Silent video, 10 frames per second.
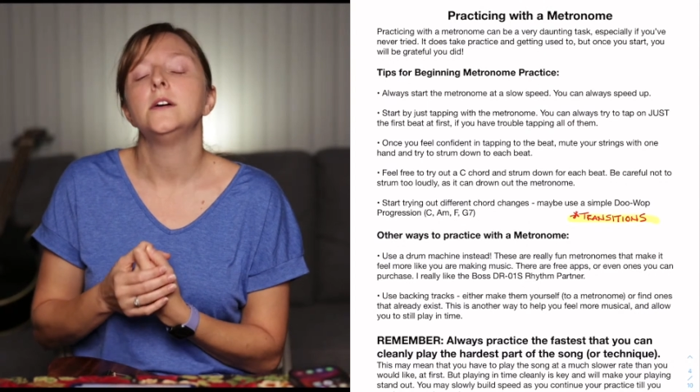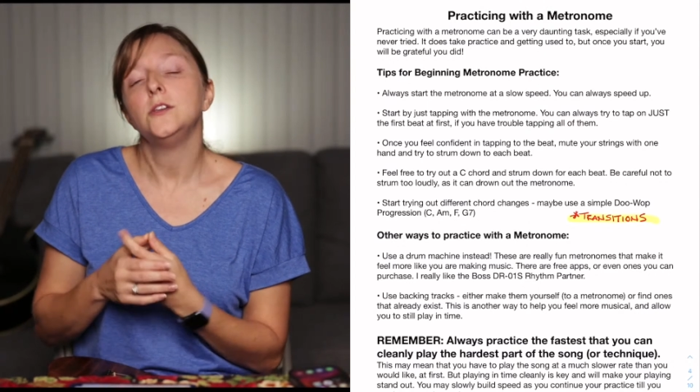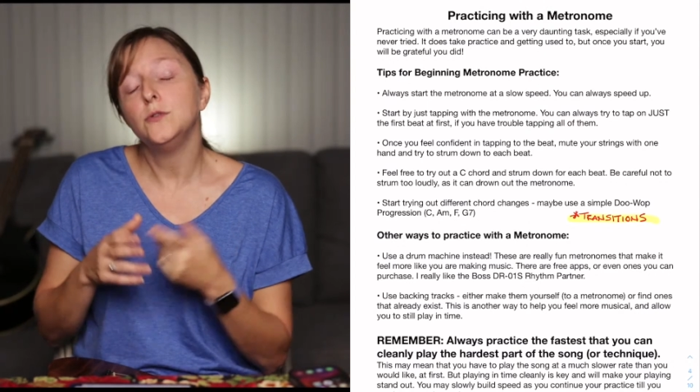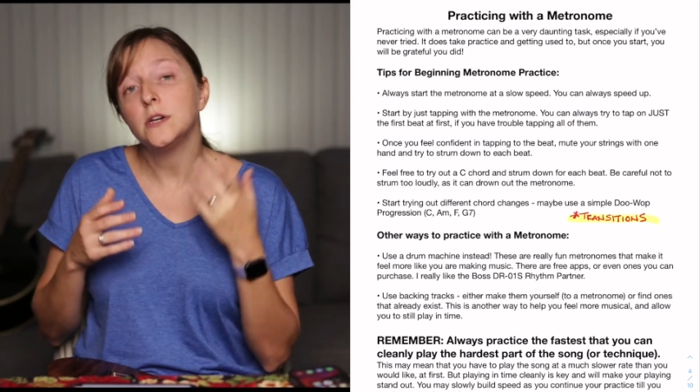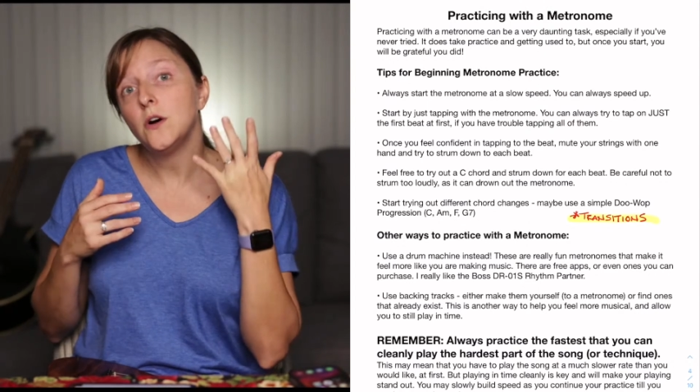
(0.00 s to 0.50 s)

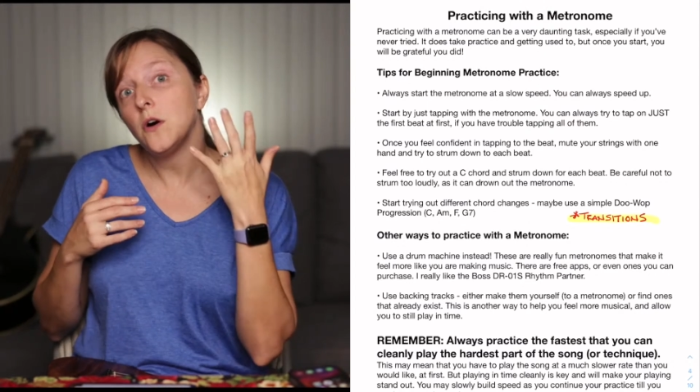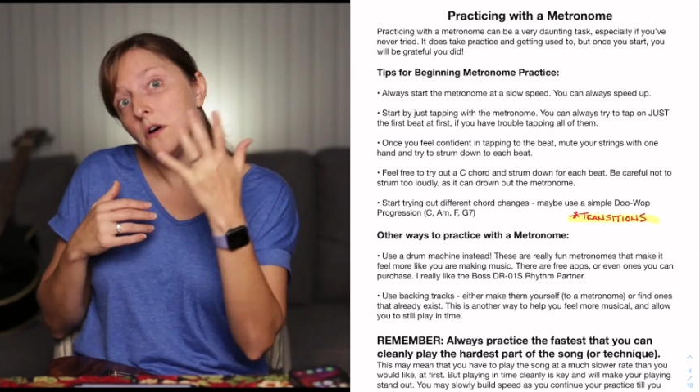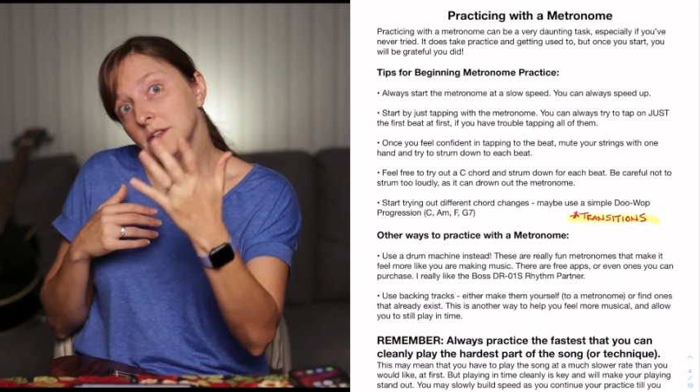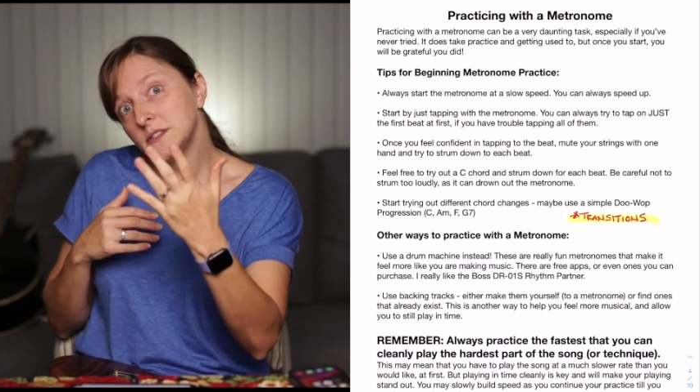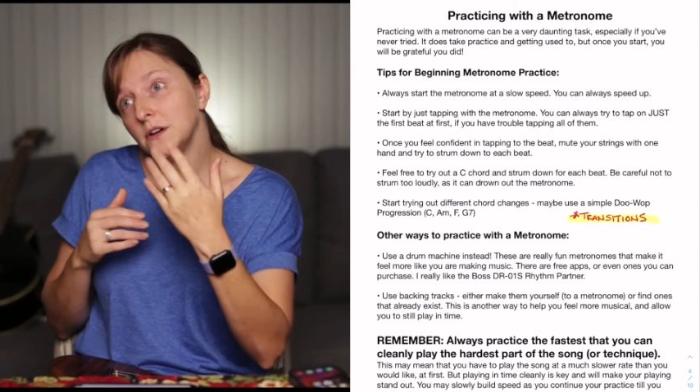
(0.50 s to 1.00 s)
You can
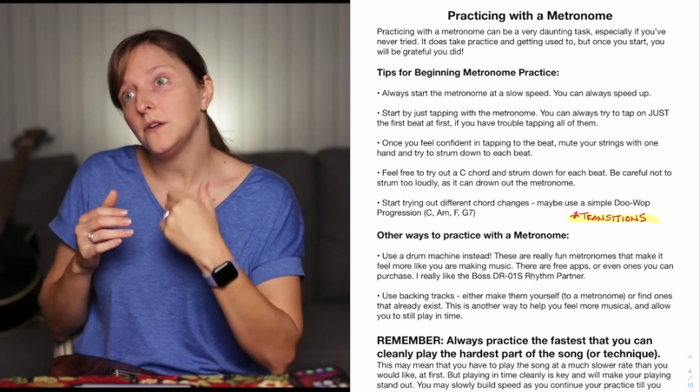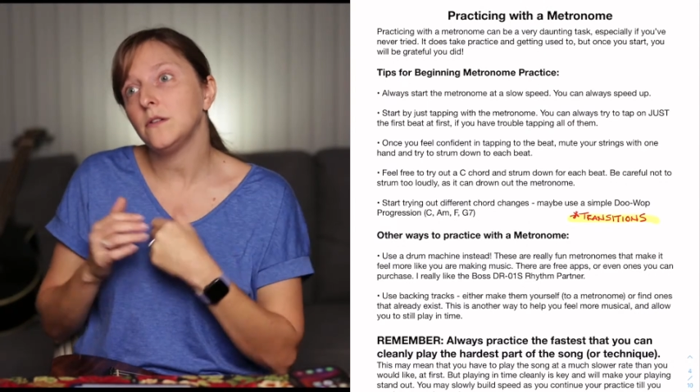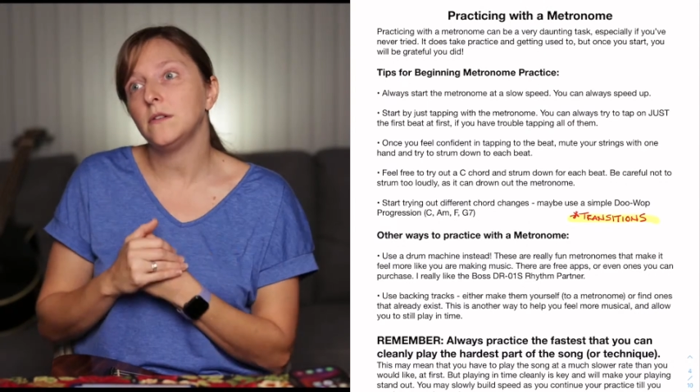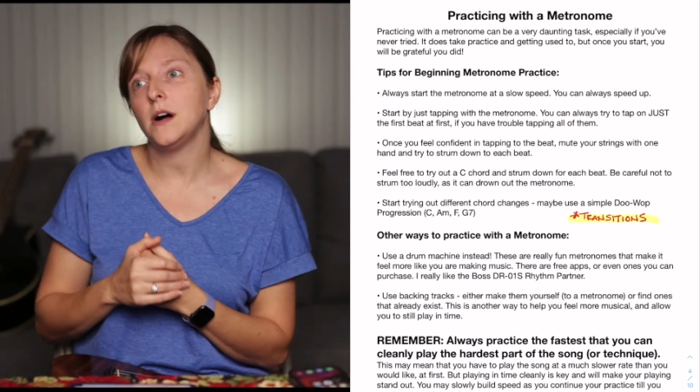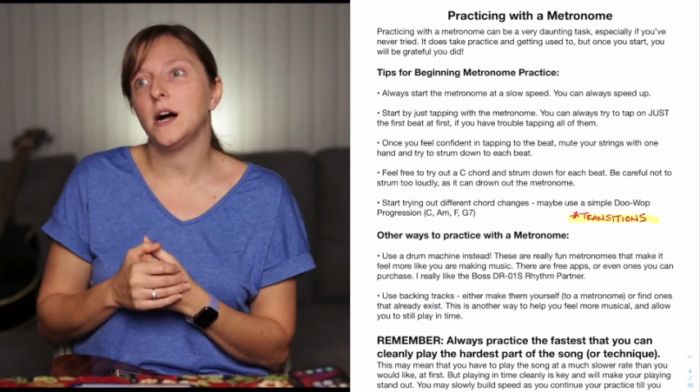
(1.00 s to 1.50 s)

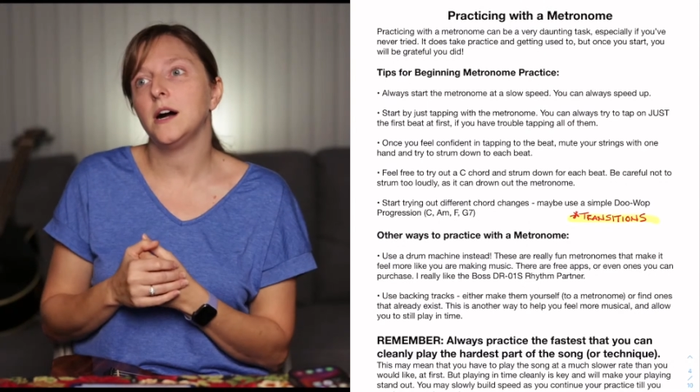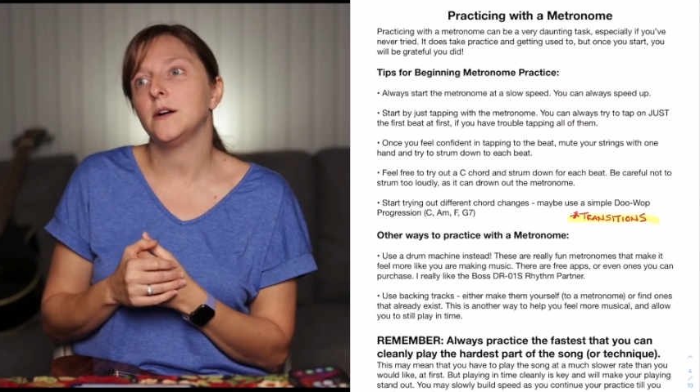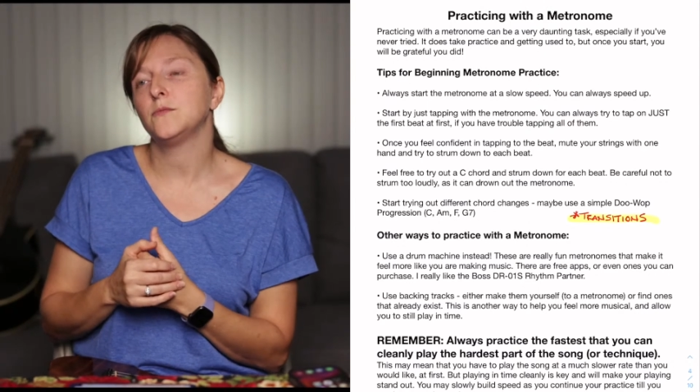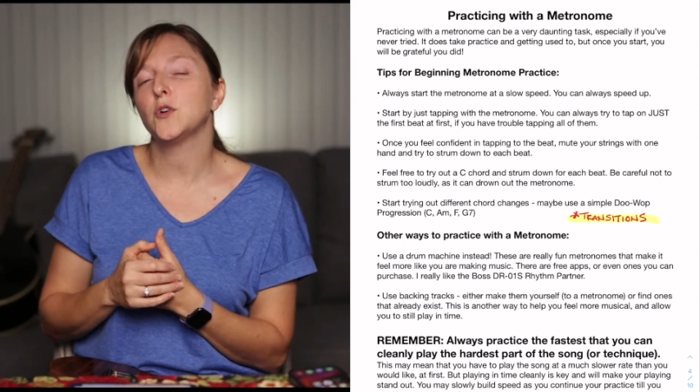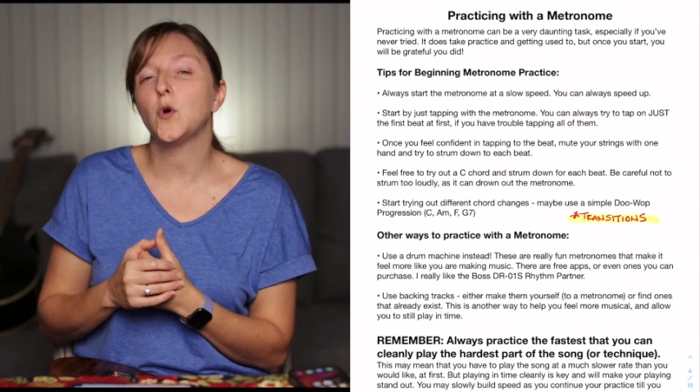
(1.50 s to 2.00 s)
also
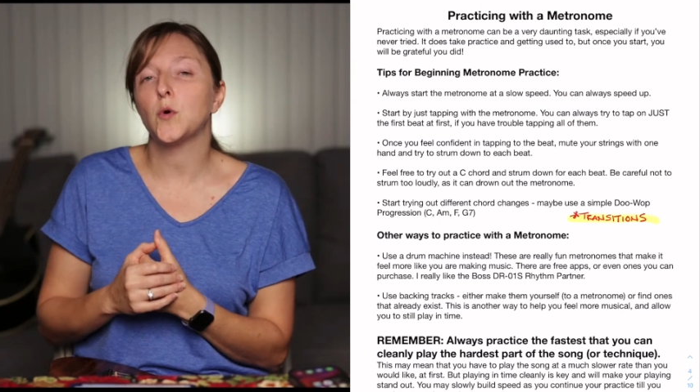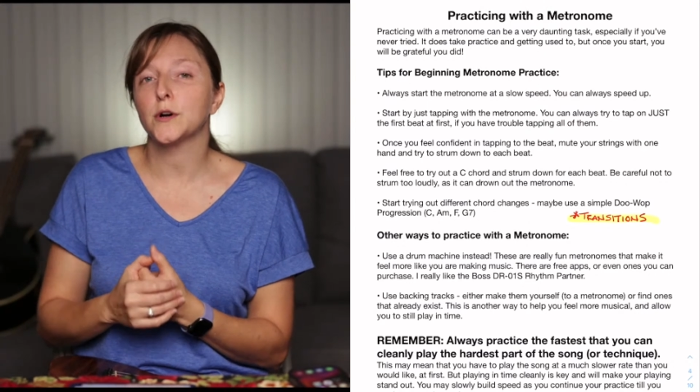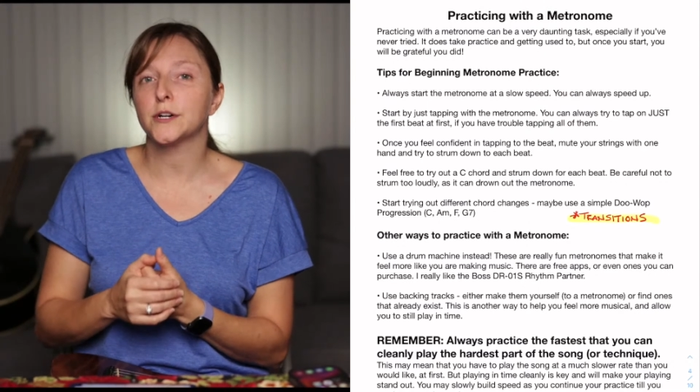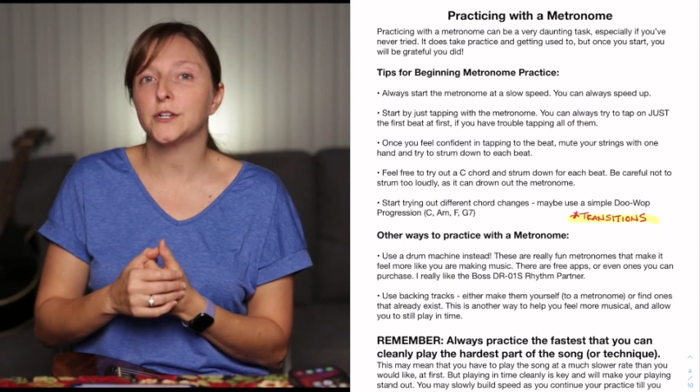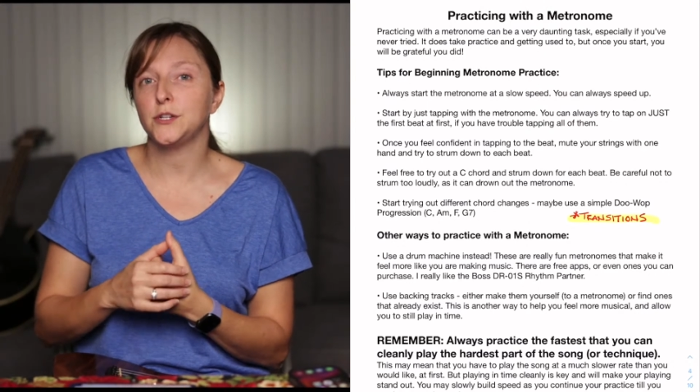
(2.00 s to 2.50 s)
record